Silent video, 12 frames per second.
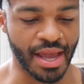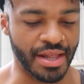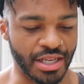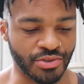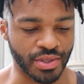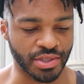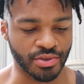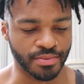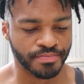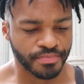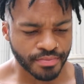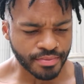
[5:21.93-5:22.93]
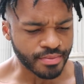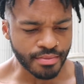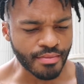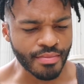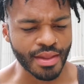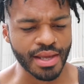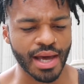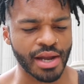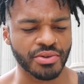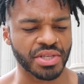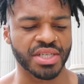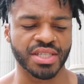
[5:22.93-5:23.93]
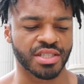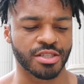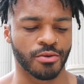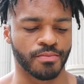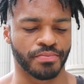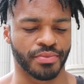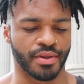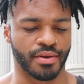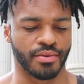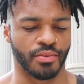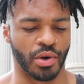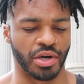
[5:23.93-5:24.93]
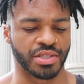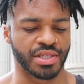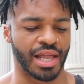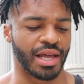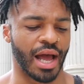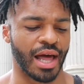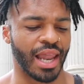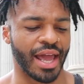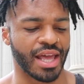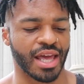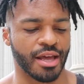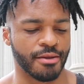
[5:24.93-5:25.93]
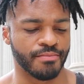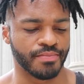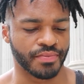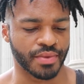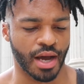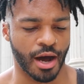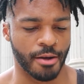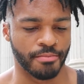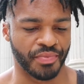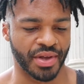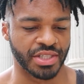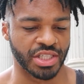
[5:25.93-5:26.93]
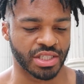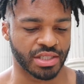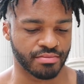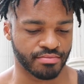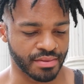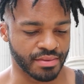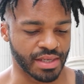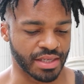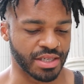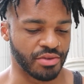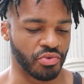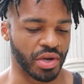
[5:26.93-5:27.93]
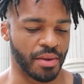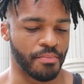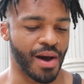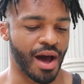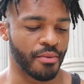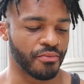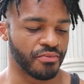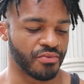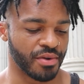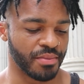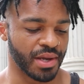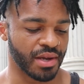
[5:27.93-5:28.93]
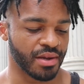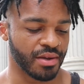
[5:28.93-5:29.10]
Yeah, this one too. I don't think it's worse. I like it. It just doesn't really pop for me.